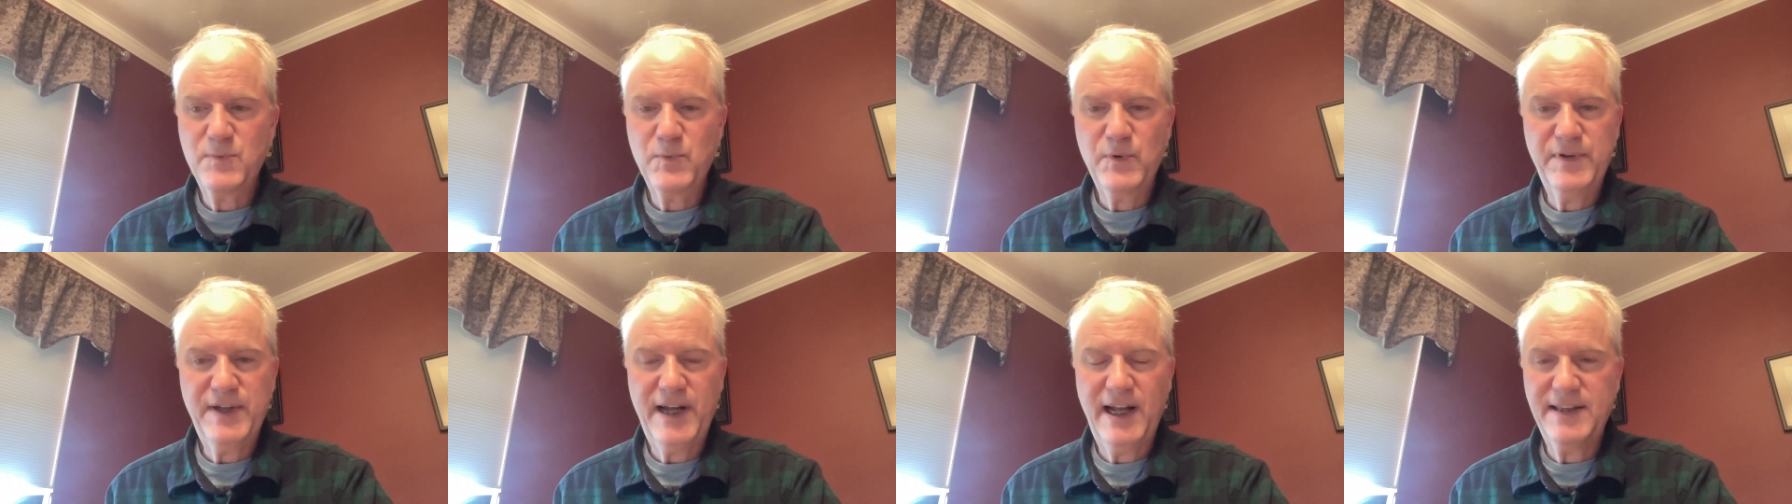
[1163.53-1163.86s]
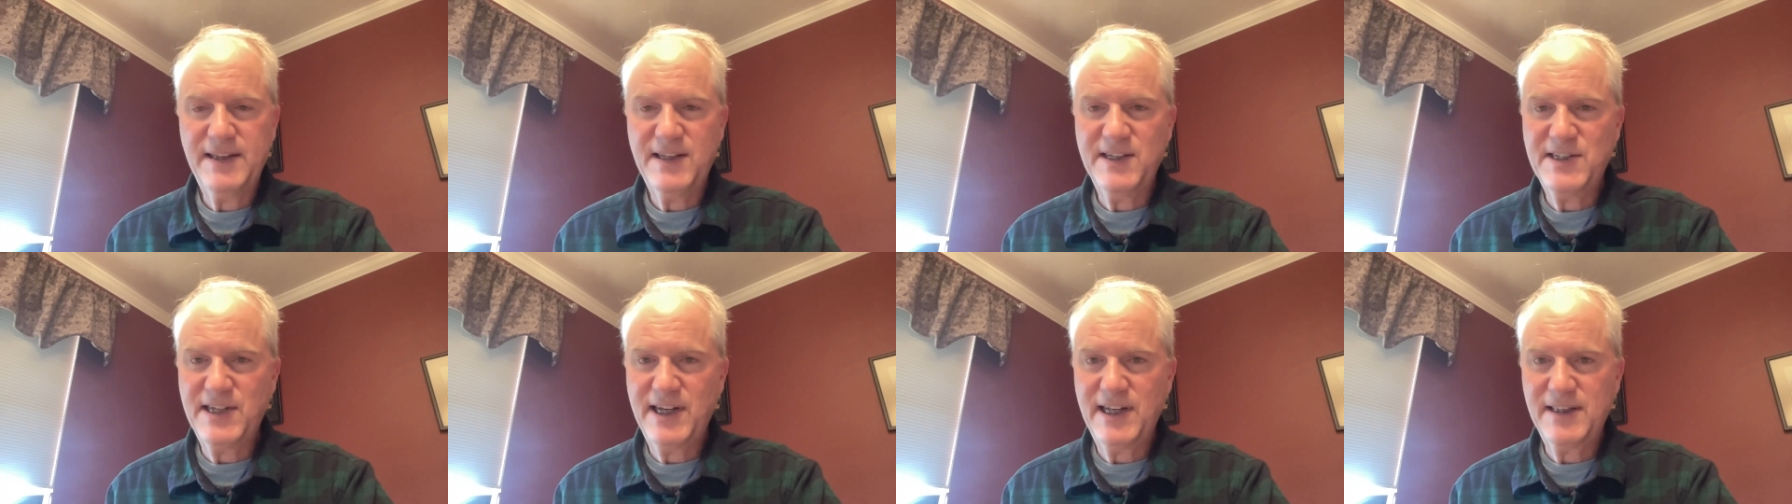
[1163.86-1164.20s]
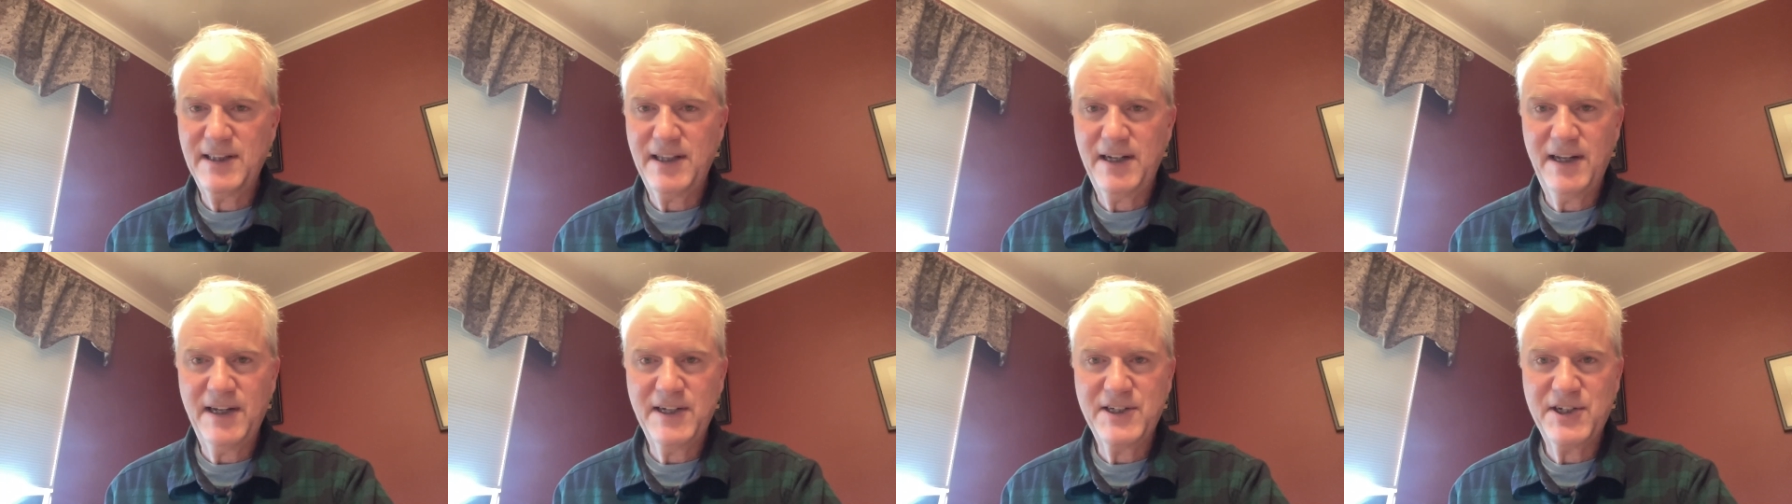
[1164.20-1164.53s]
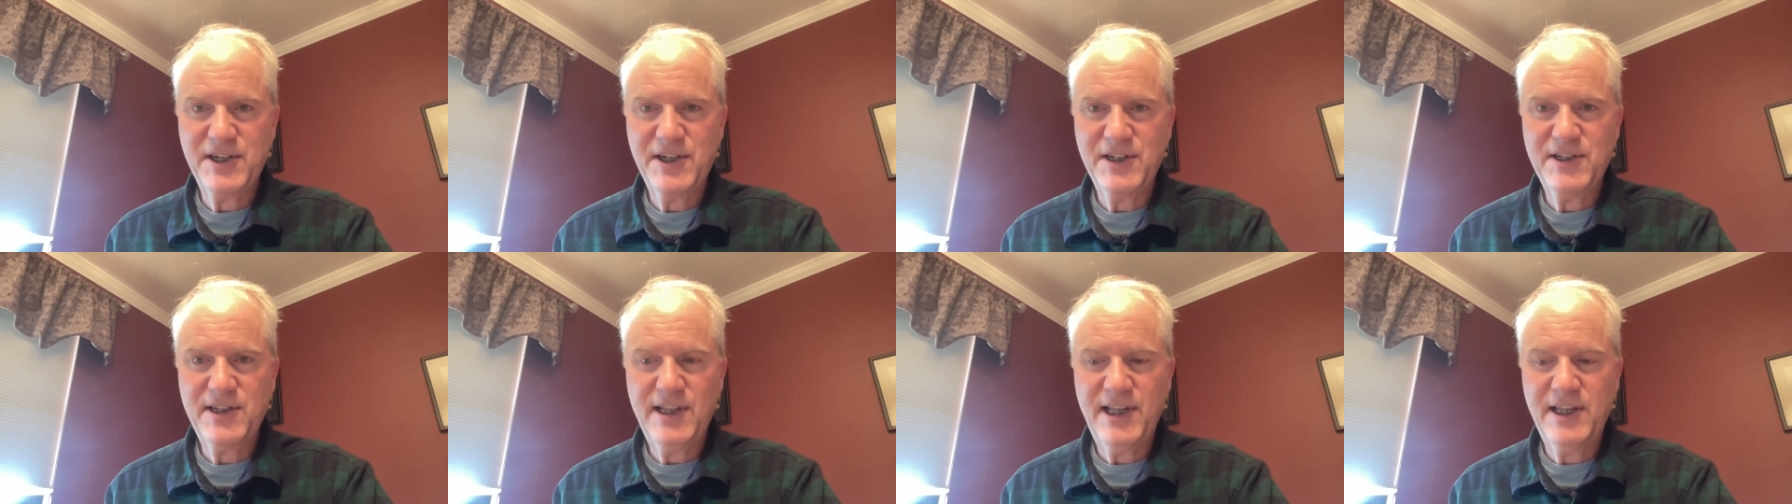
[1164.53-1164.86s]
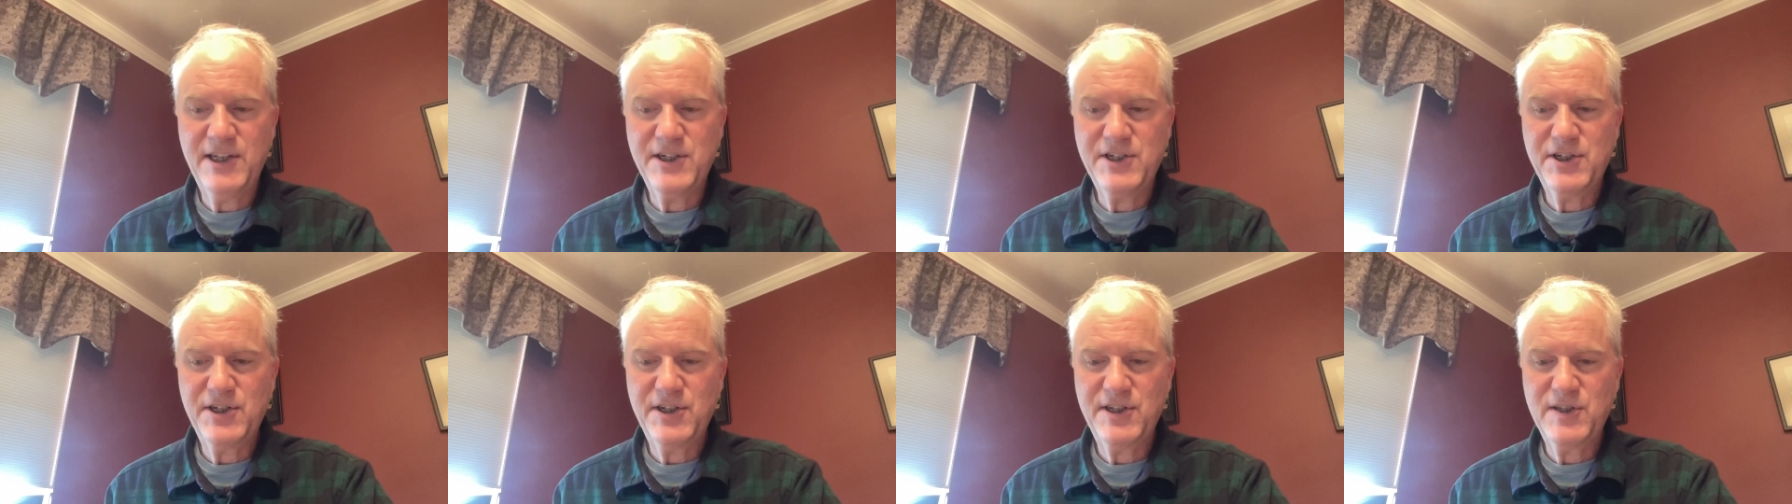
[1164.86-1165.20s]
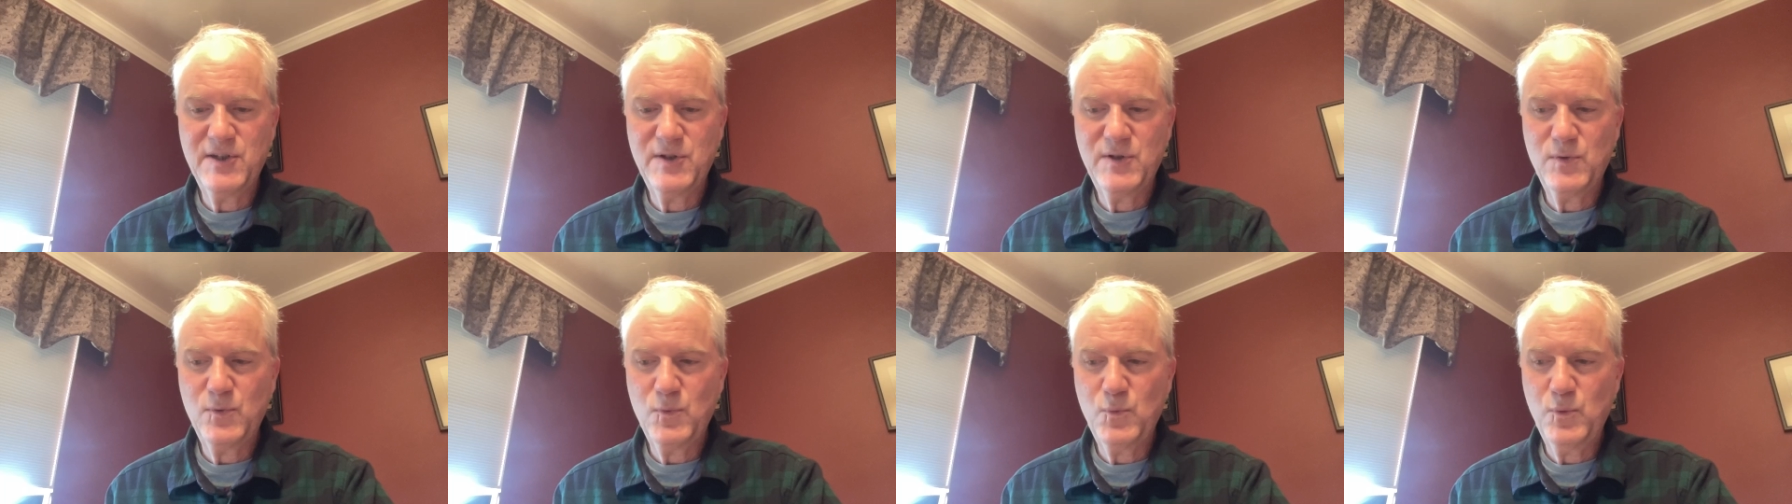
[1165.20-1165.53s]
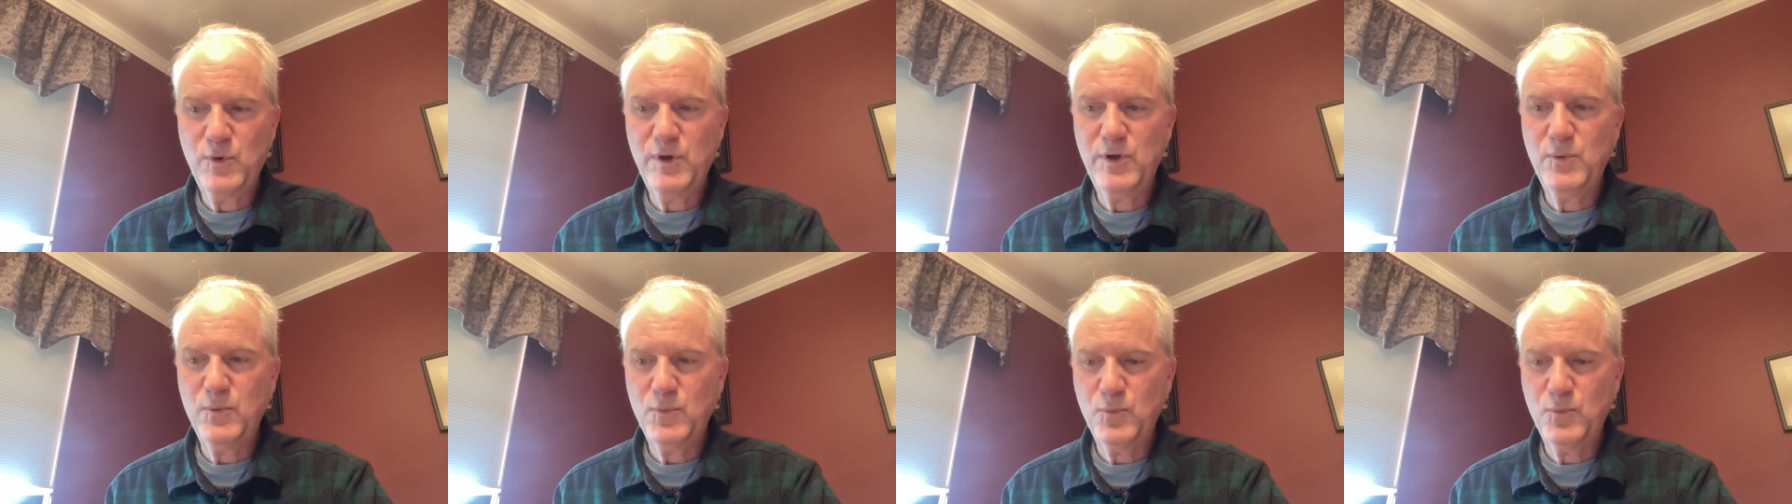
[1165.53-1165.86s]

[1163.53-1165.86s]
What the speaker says: without these analytics engines, we